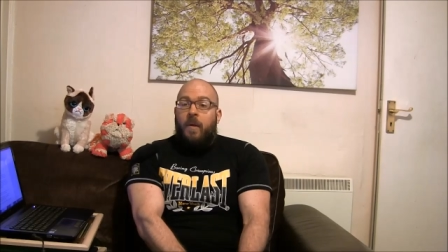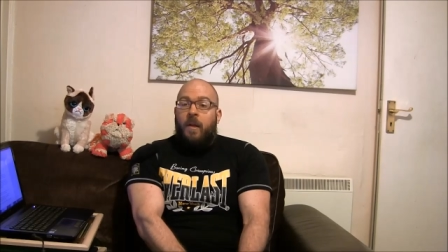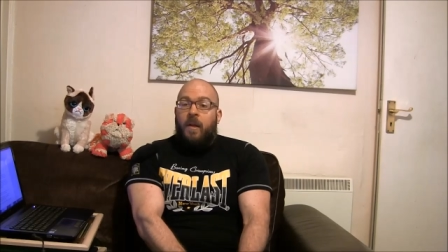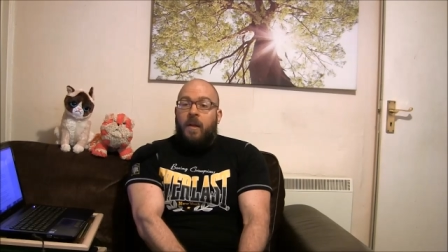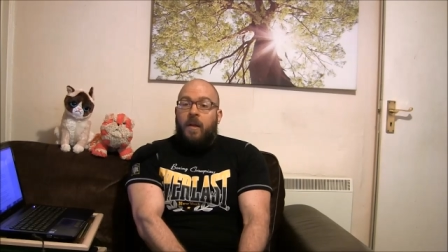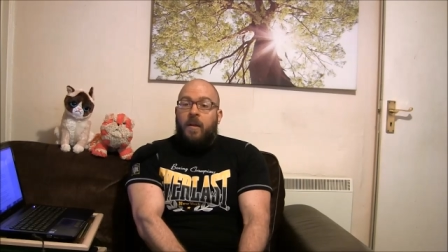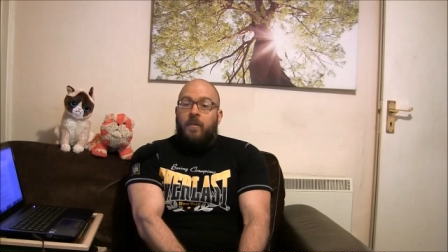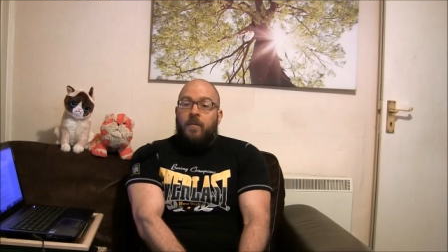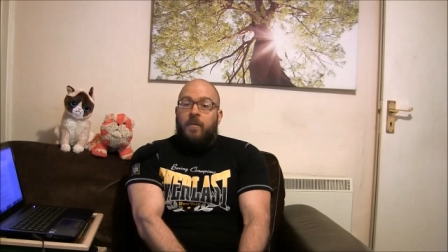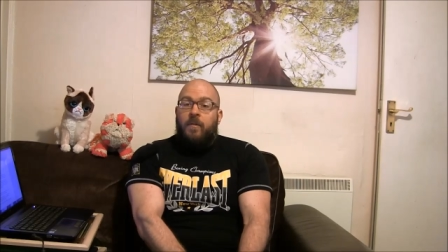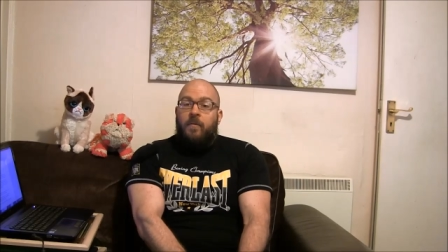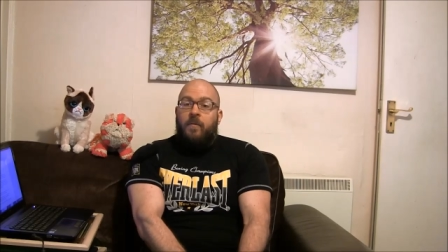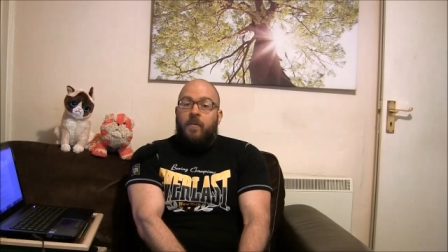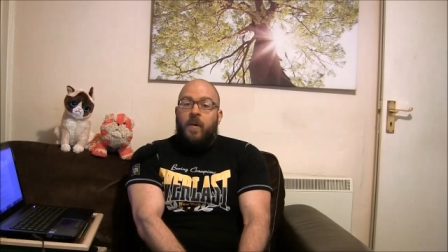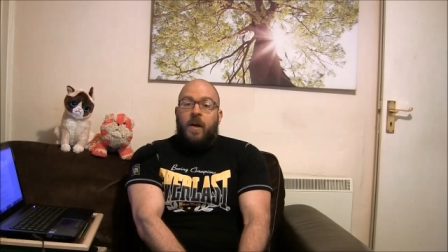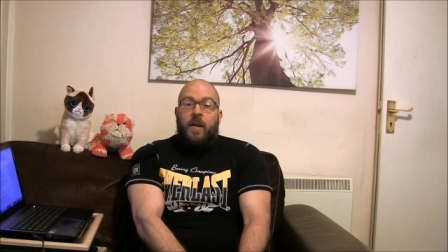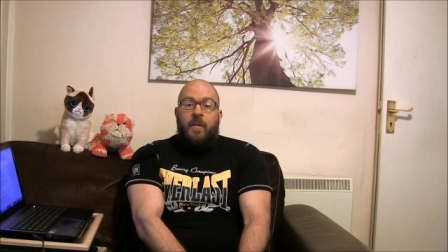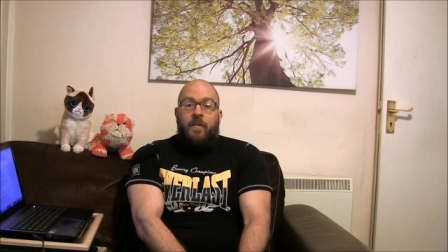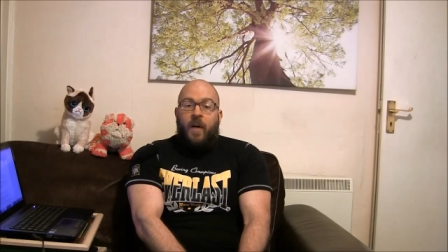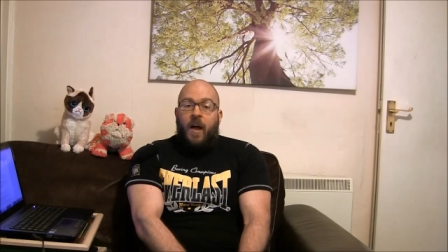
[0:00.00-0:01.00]
It, it's
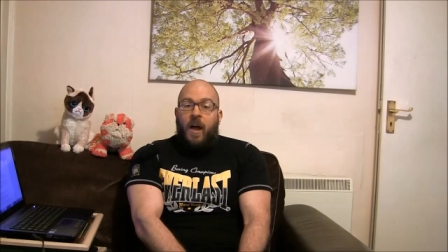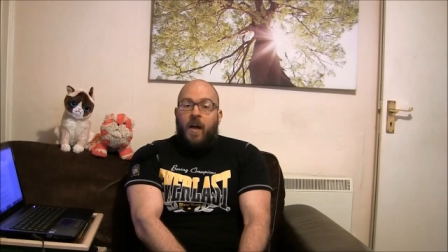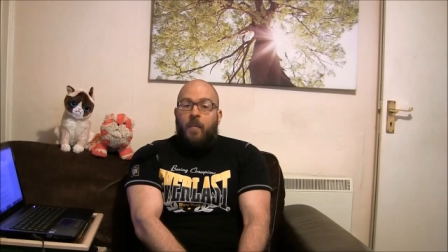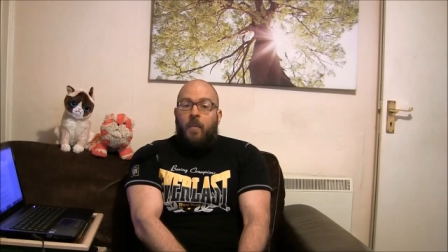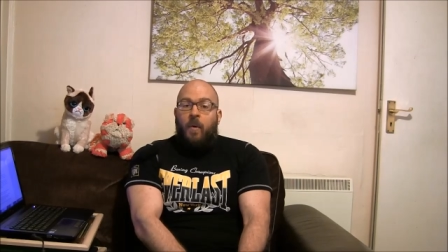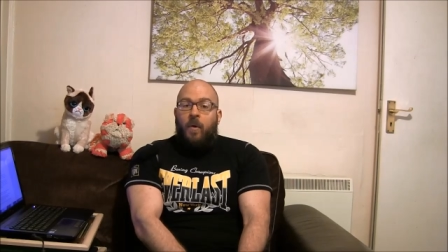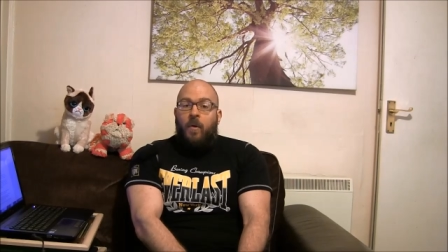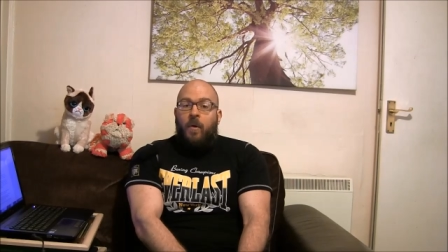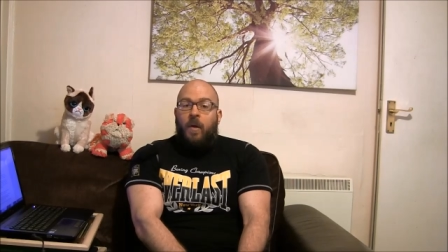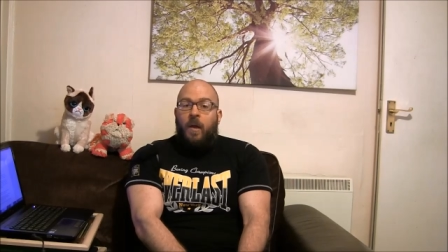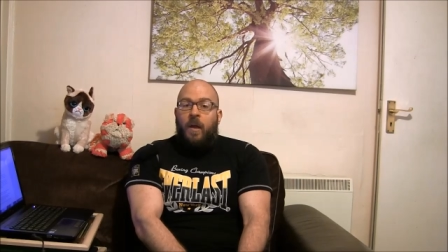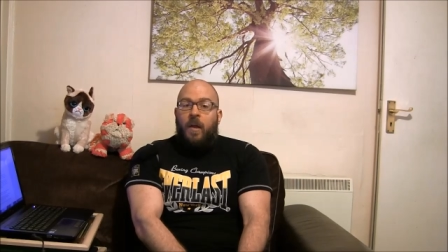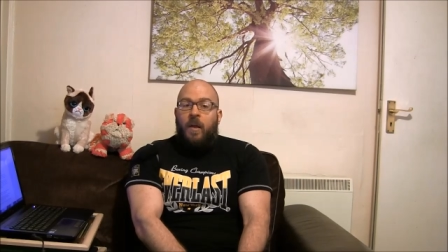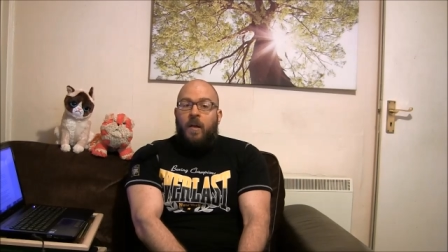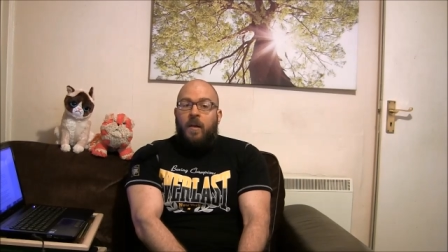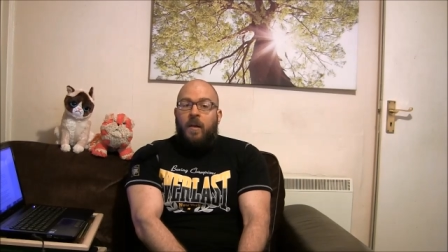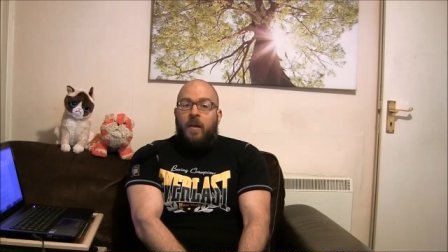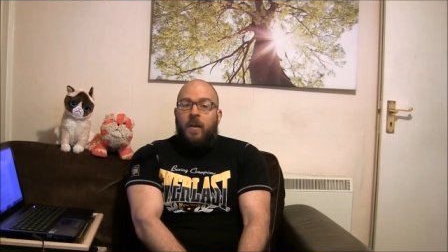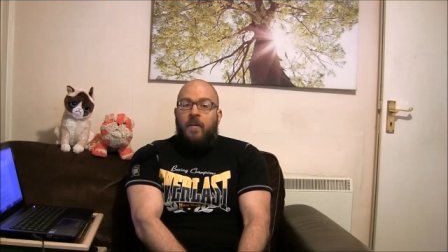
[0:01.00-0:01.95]
very viable, and